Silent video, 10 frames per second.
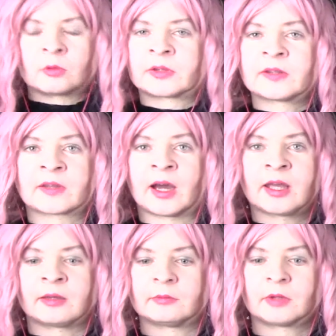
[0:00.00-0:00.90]
Oh, this
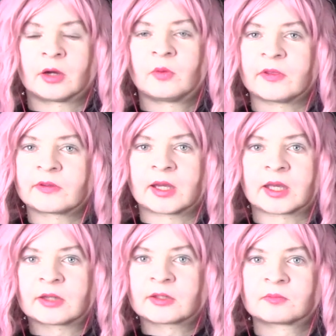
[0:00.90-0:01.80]
guy. I hope this guy
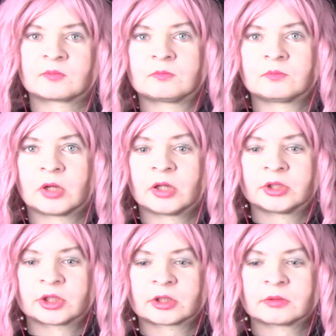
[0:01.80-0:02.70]
gets
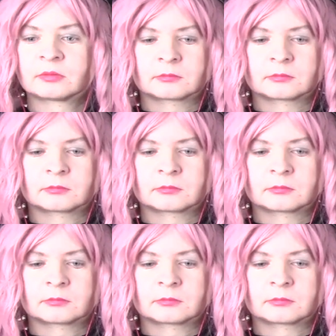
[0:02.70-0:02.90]
punched.